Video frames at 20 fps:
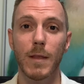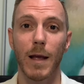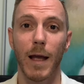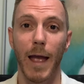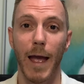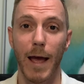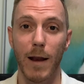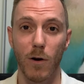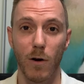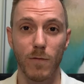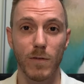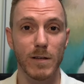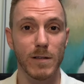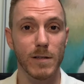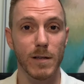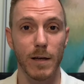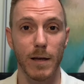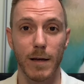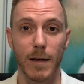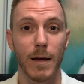And
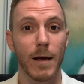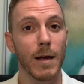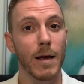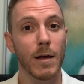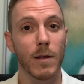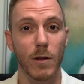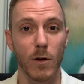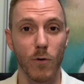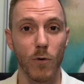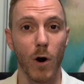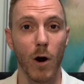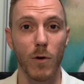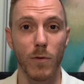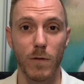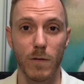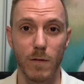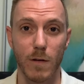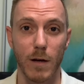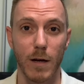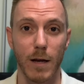obviously, the growth
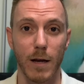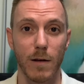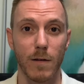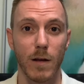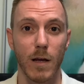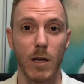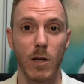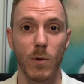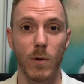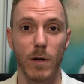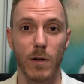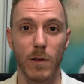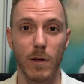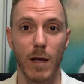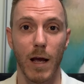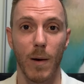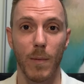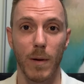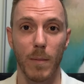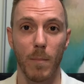is going to continue into the
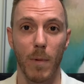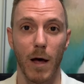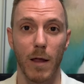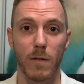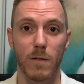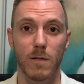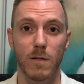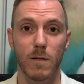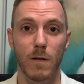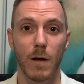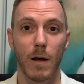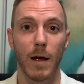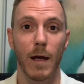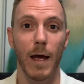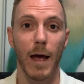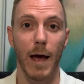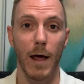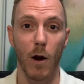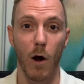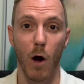coming months
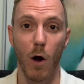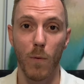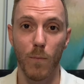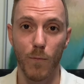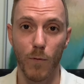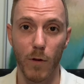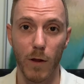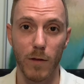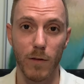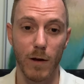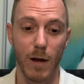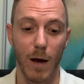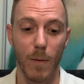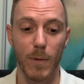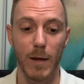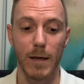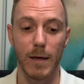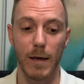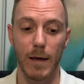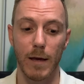and hopefully the
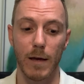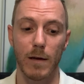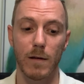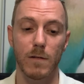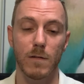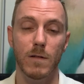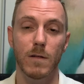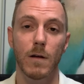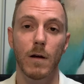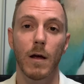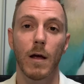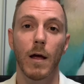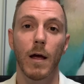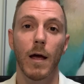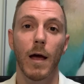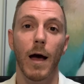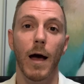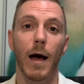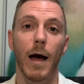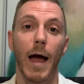coming years.
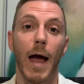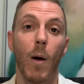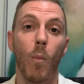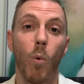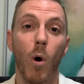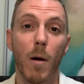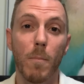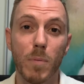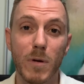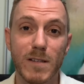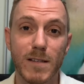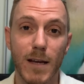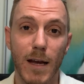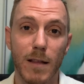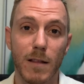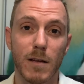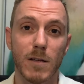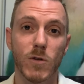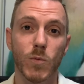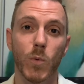At
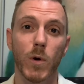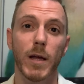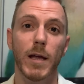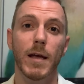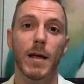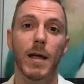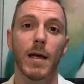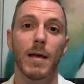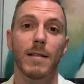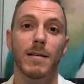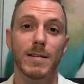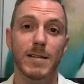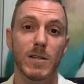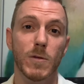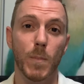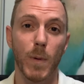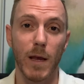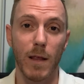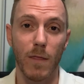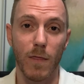1% this week, this has
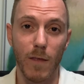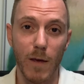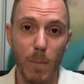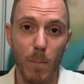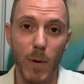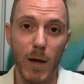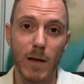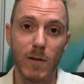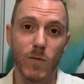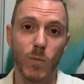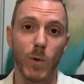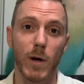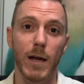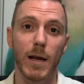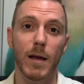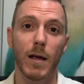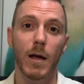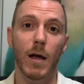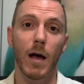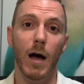been the biggest
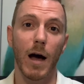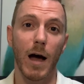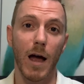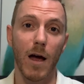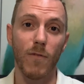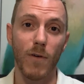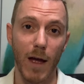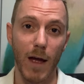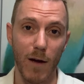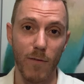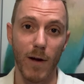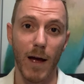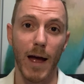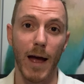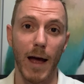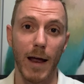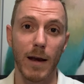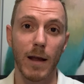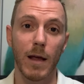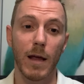week I have ever
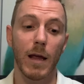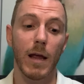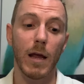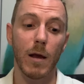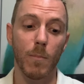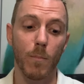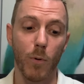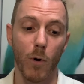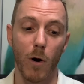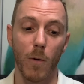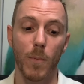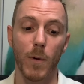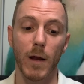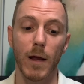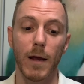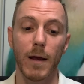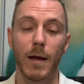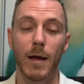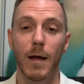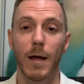had in
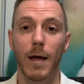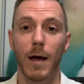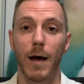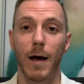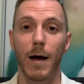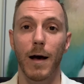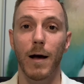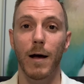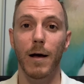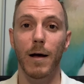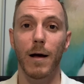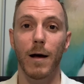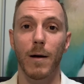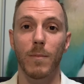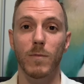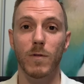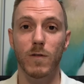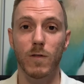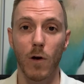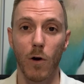property.
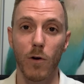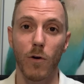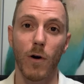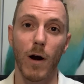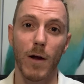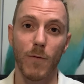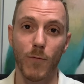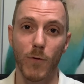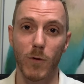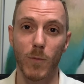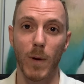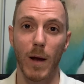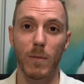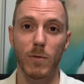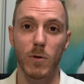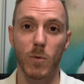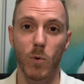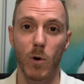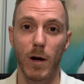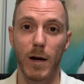I'm so grateful to be able
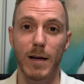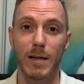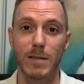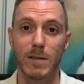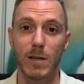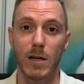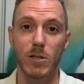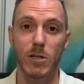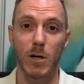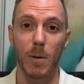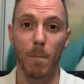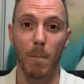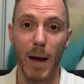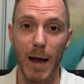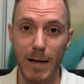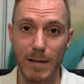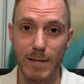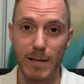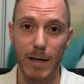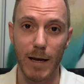to work in such an
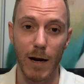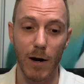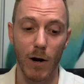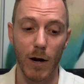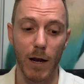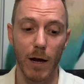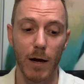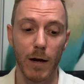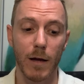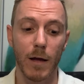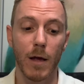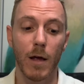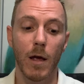amazing area.